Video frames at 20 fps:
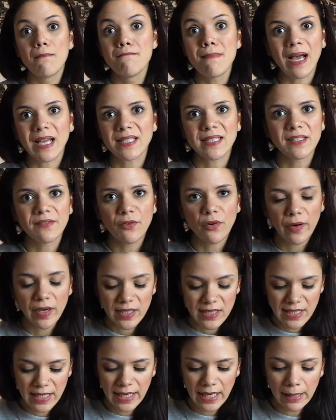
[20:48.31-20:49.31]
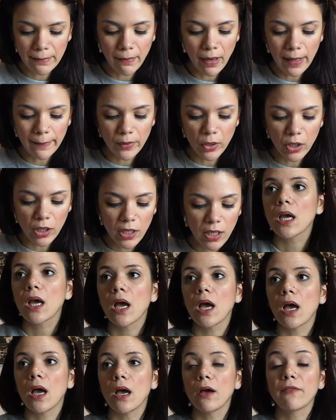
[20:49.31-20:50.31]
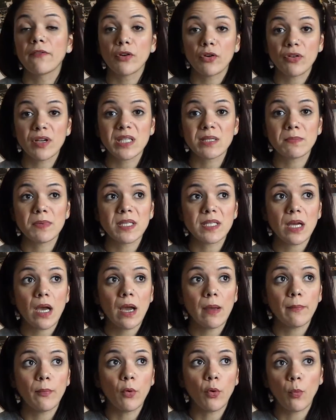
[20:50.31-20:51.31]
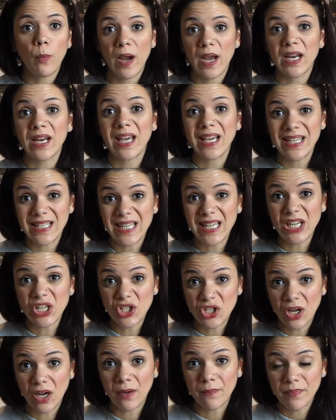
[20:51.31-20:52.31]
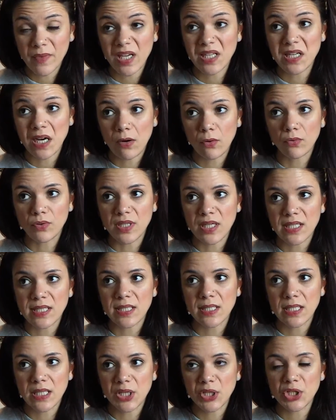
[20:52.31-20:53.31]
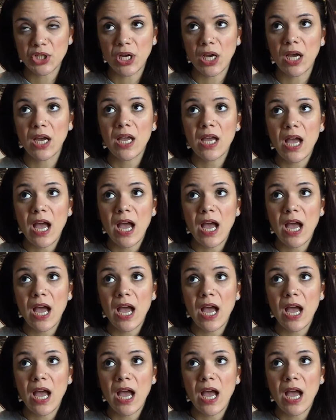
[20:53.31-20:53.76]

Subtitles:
massive green tick in my book. For Christmas I bought Wayne a t-shirt, a Daryl Dixon t-shirt,